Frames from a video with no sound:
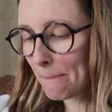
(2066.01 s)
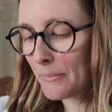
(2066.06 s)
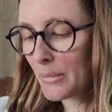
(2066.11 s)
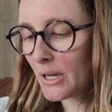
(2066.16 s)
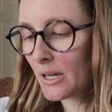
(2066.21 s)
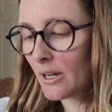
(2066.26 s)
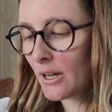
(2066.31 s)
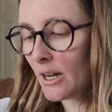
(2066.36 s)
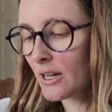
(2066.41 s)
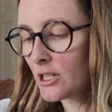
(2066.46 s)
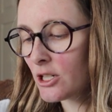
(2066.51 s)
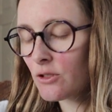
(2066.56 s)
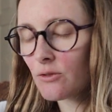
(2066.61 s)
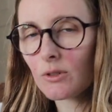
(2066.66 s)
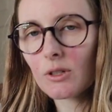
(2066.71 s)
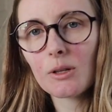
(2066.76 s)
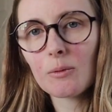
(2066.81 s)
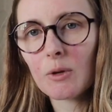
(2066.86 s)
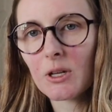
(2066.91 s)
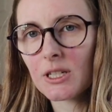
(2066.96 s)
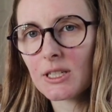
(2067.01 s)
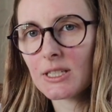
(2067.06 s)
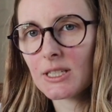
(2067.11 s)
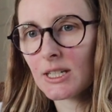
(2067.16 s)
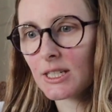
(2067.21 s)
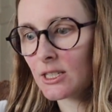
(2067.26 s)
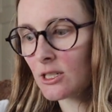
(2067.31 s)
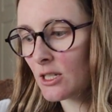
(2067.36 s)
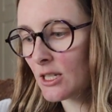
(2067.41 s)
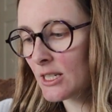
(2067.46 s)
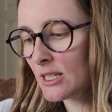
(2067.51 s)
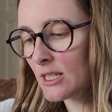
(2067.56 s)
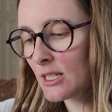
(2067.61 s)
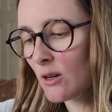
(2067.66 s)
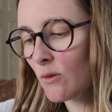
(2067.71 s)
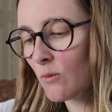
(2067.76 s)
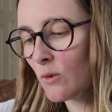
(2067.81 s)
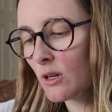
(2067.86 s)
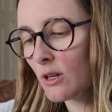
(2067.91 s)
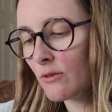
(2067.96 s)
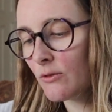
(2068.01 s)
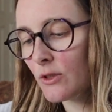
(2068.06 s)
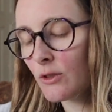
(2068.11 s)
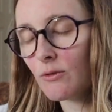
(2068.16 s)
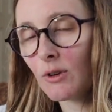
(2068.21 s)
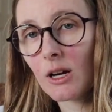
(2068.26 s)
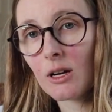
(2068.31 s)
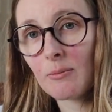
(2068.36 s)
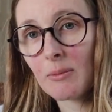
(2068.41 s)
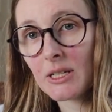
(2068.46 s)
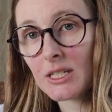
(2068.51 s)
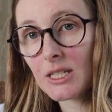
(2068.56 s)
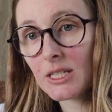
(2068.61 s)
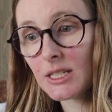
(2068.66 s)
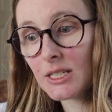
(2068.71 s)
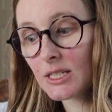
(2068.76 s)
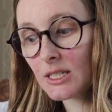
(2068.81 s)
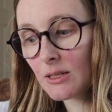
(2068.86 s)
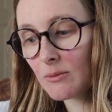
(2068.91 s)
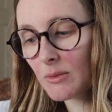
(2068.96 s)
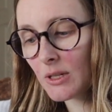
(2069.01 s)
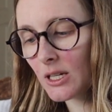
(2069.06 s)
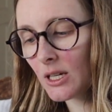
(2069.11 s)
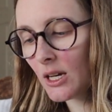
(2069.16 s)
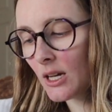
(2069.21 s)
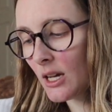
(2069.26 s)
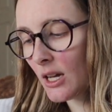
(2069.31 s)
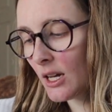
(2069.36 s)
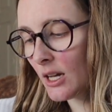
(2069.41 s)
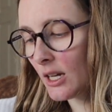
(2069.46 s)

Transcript: But I just really wanted to get to this. One of you recommended it to me